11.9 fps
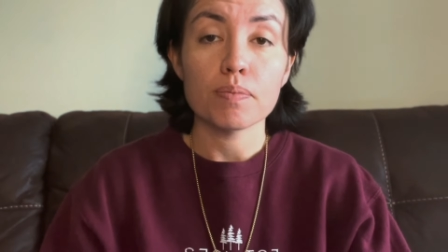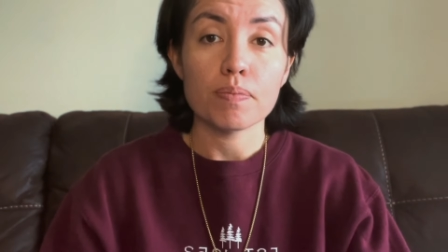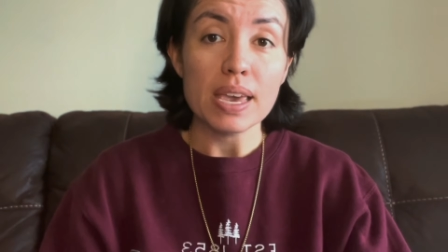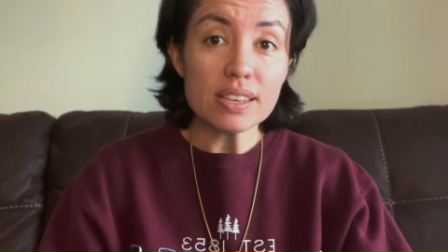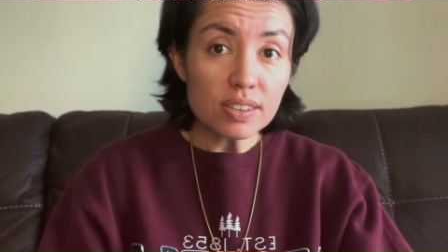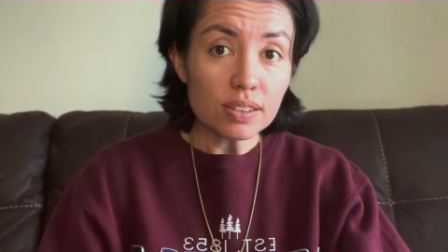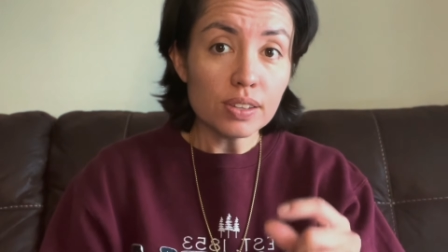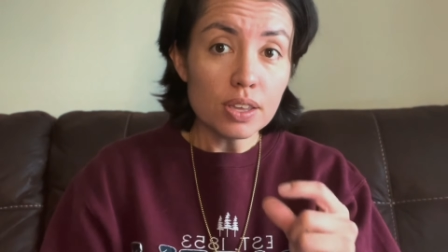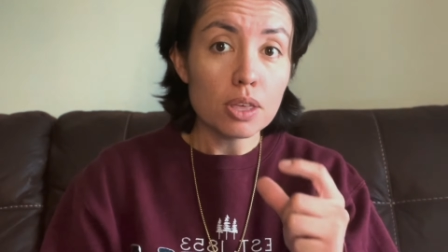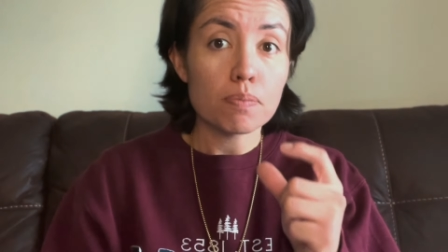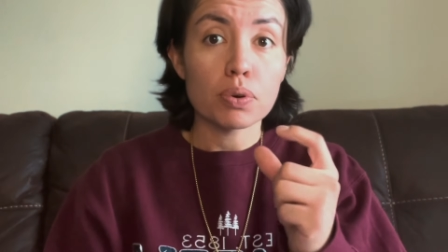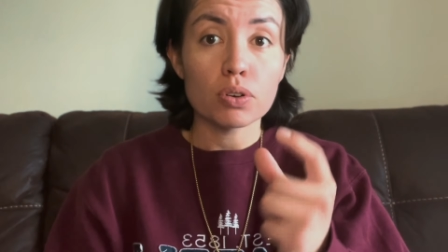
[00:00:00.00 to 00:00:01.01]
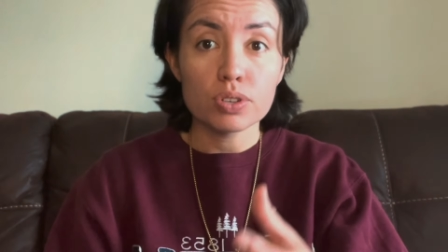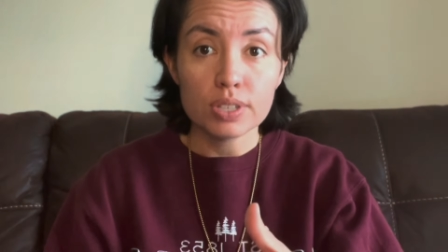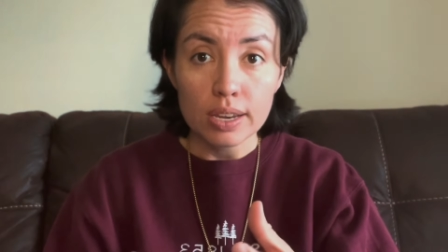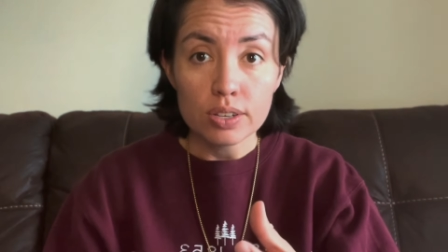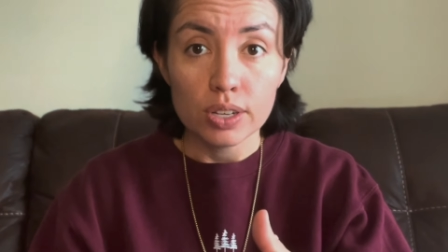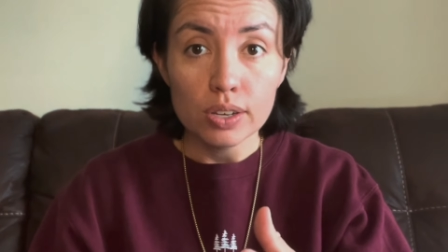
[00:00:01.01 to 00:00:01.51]
basically the
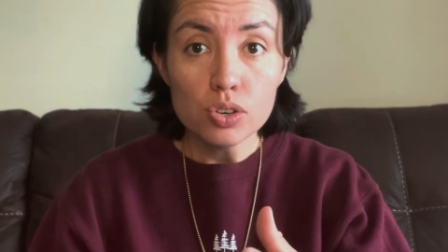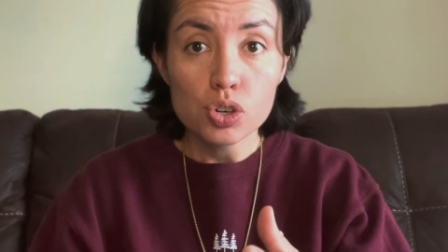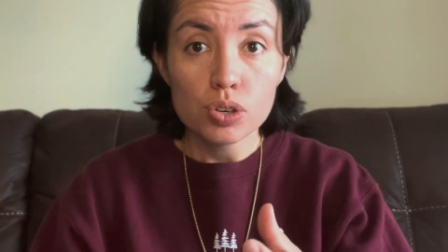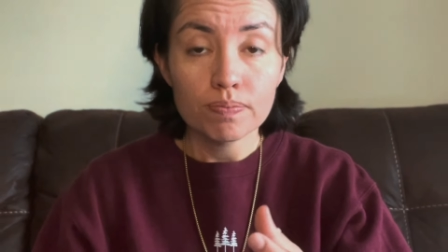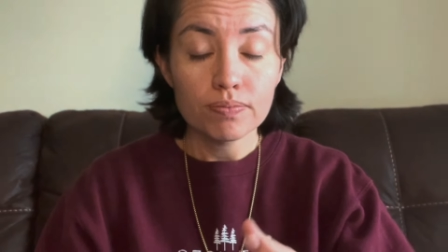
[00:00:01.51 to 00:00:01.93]
percentage